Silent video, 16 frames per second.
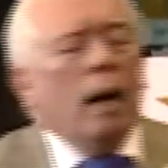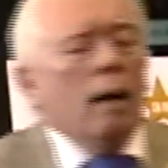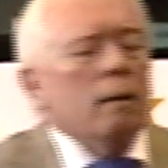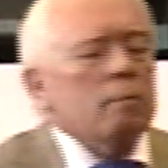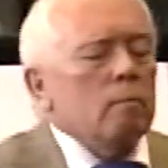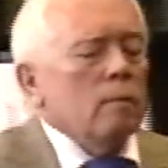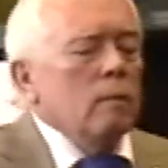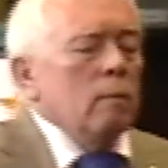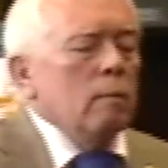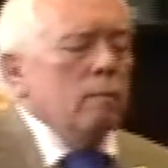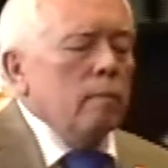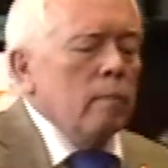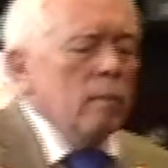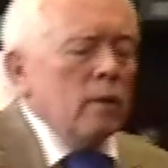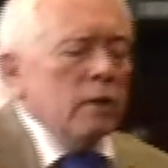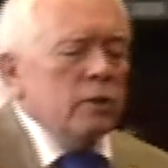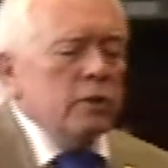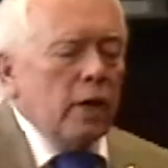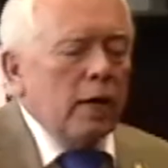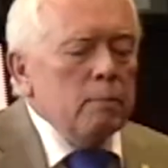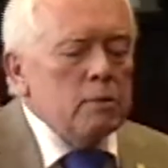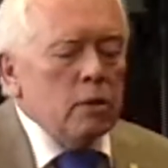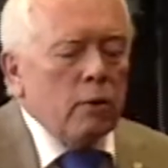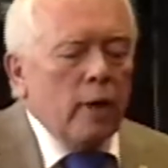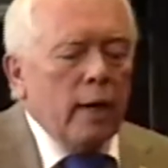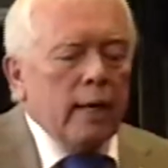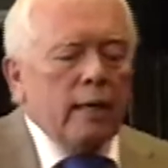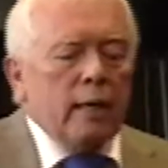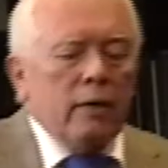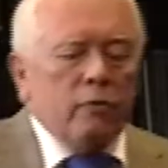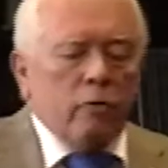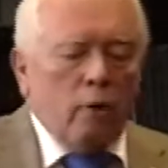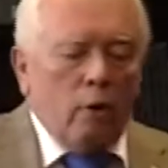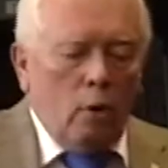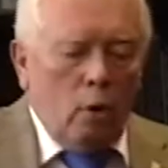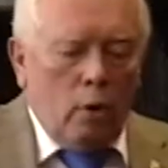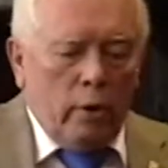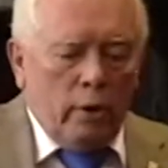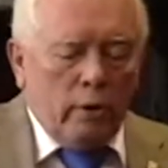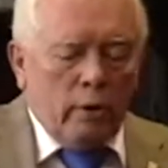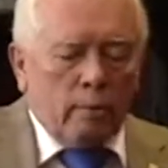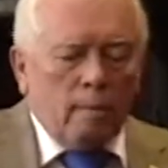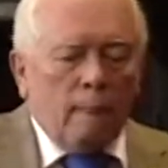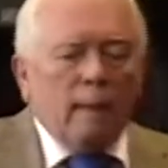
Uh, James Craig is a lawyer.